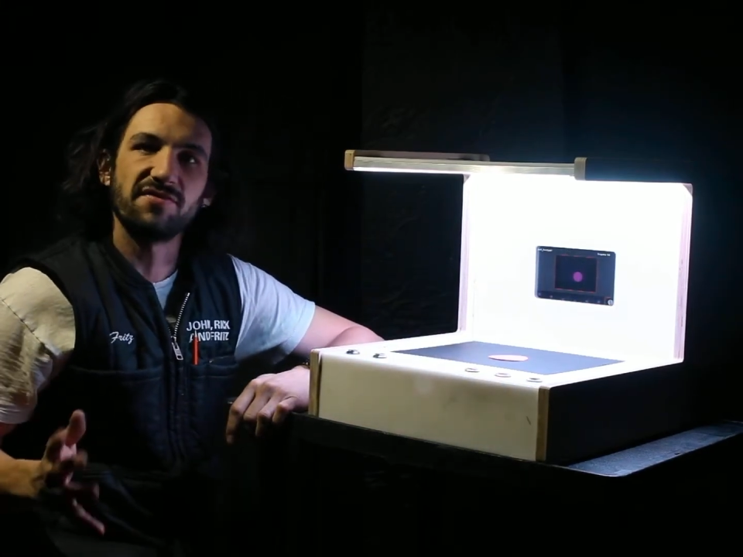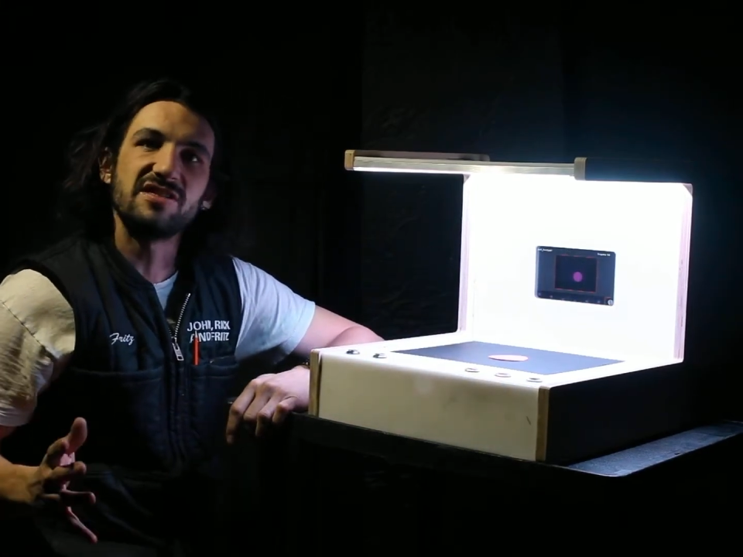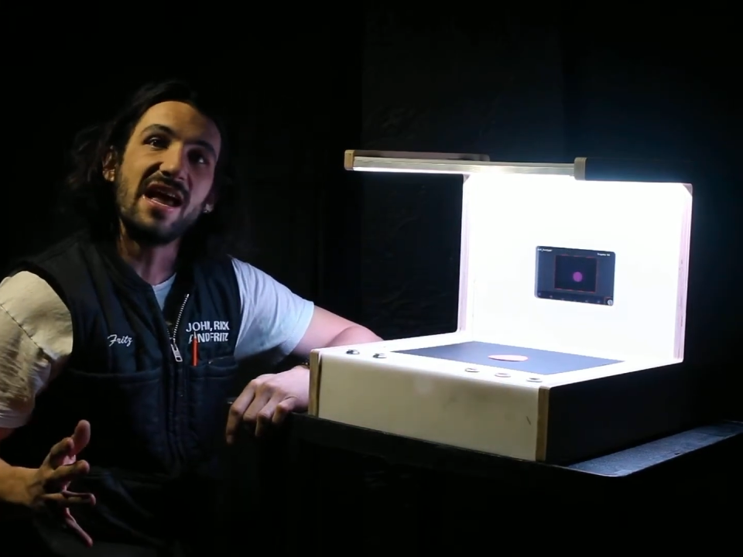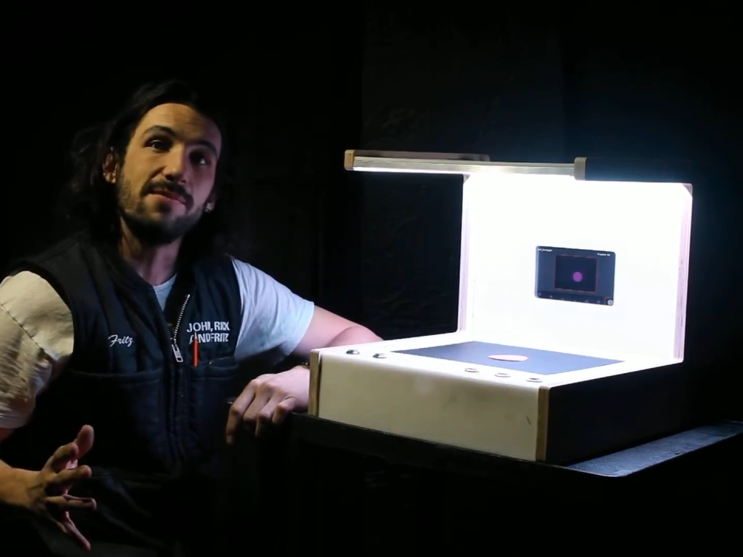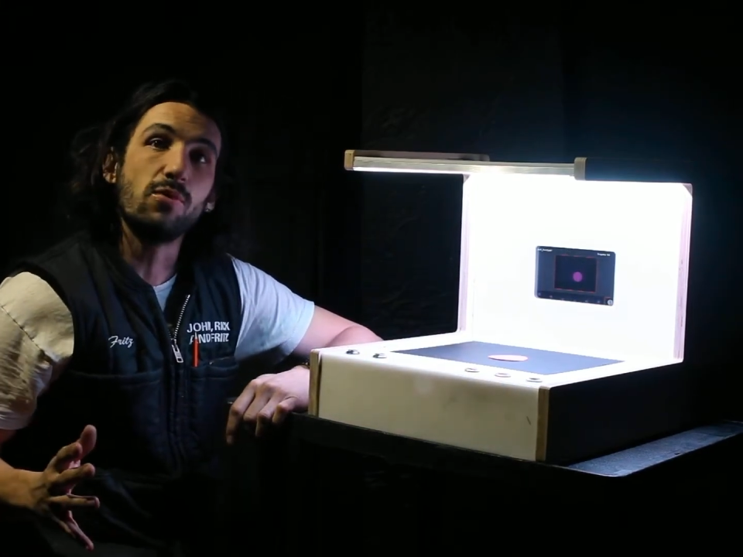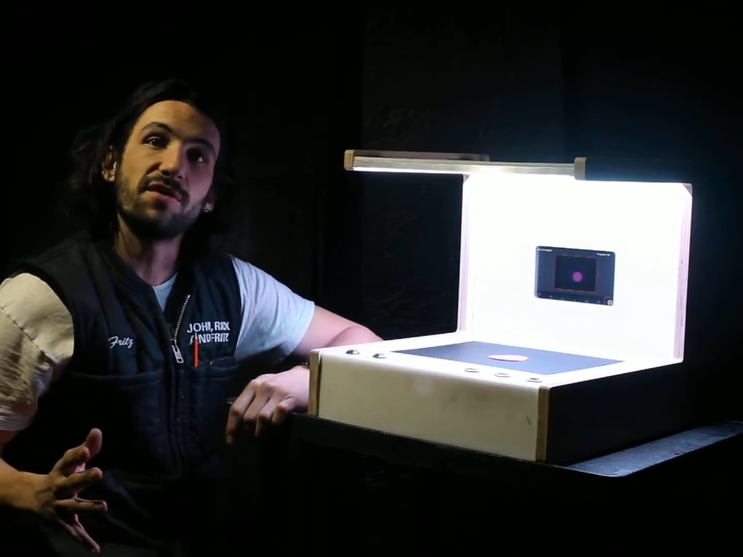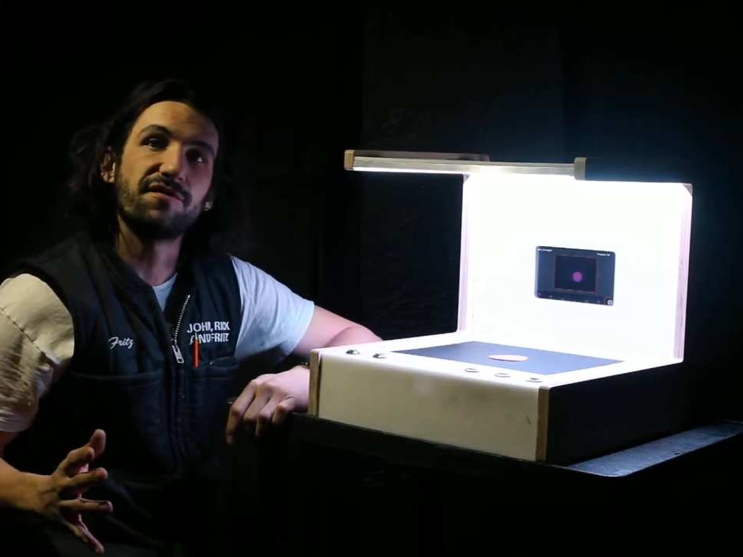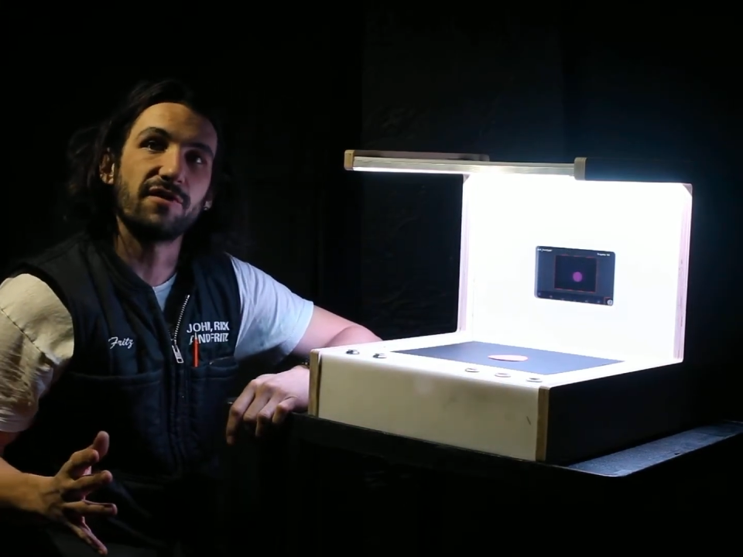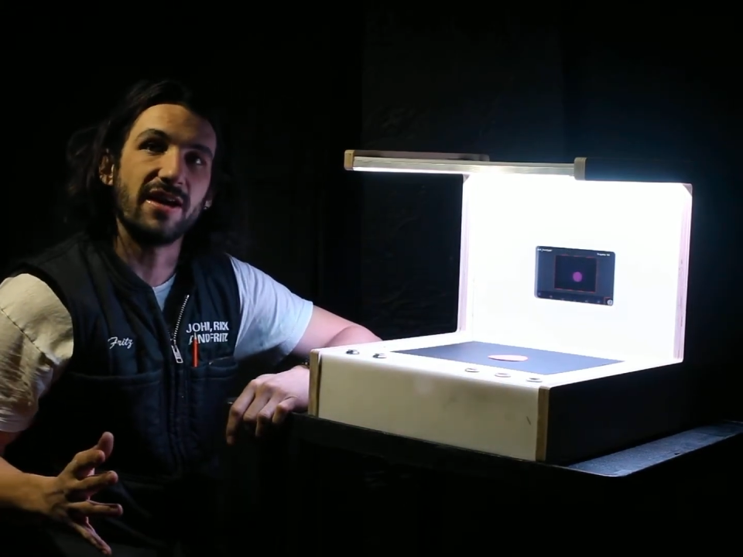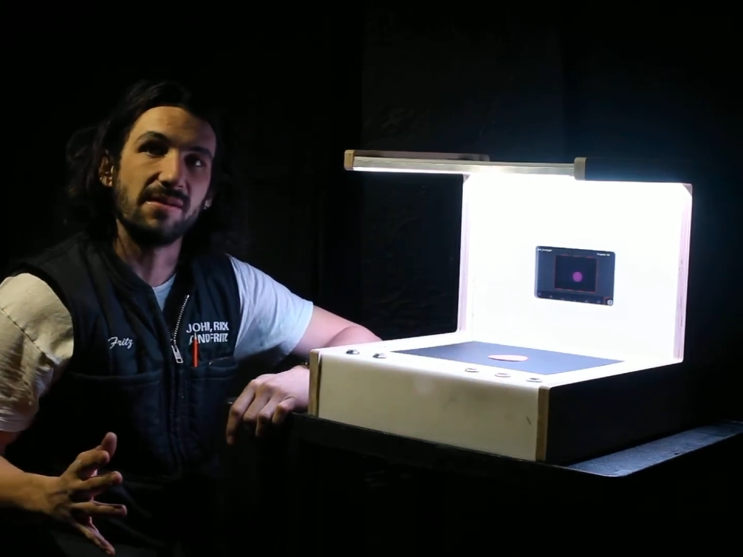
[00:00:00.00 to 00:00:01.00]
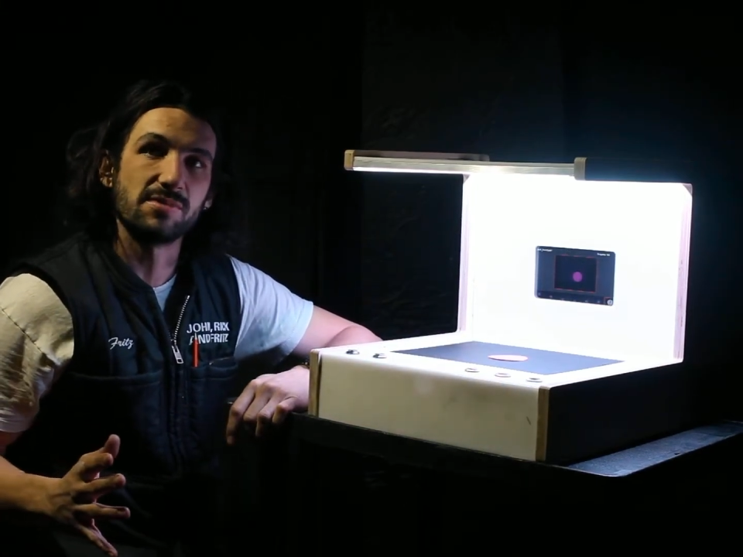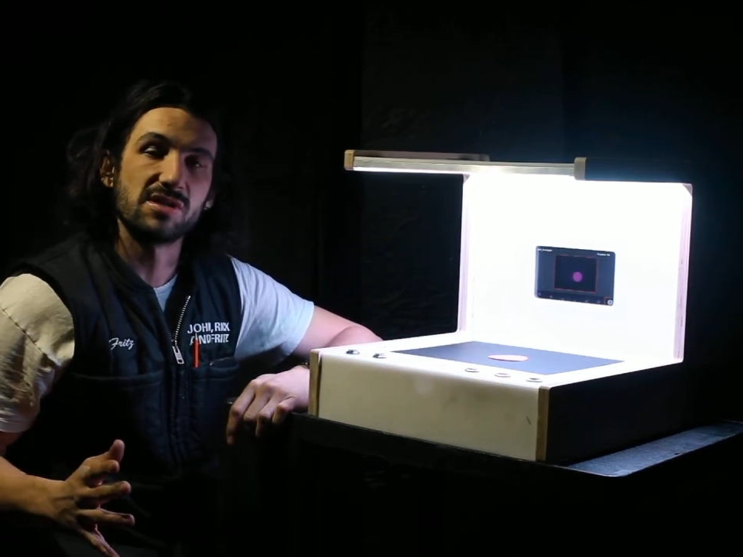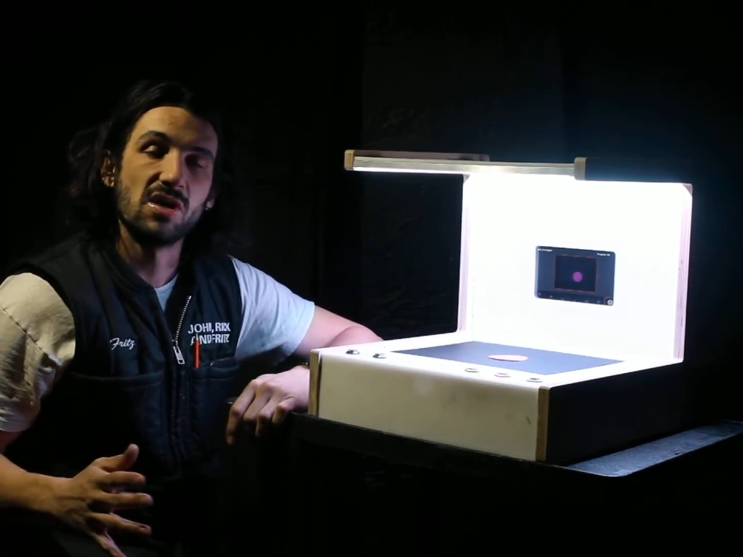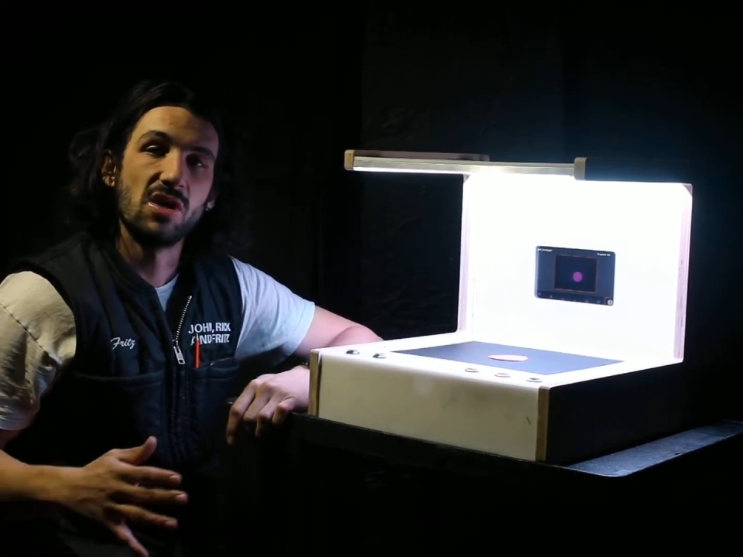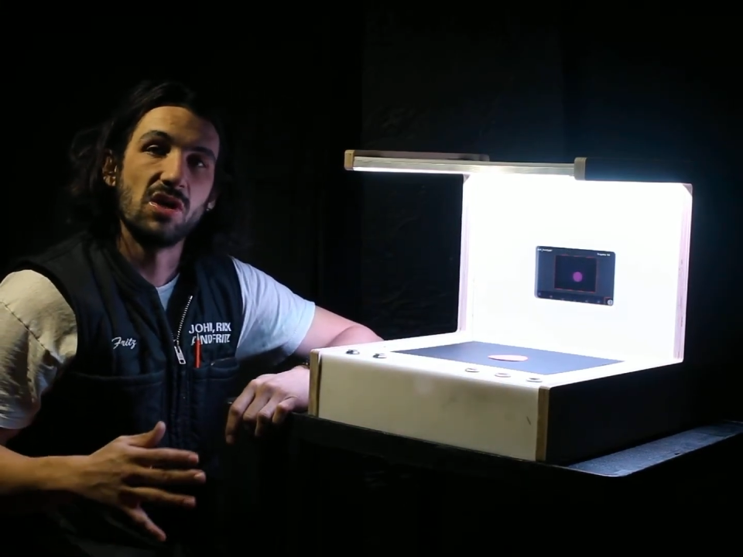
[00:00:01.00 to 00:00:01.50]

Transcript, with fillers: have 10 more frames